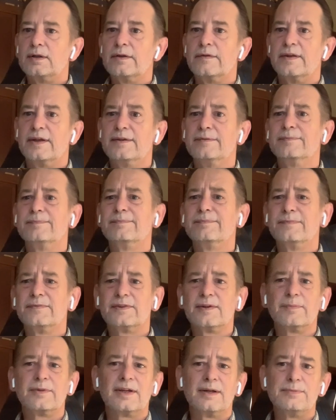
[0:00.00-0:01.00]
and then
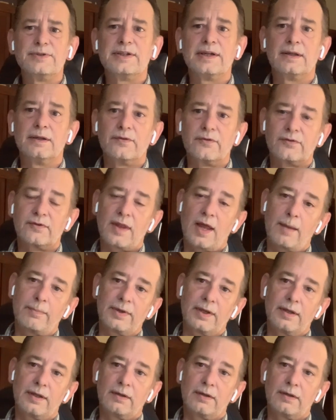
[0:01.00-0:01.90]
sometimes you get a little sloppy,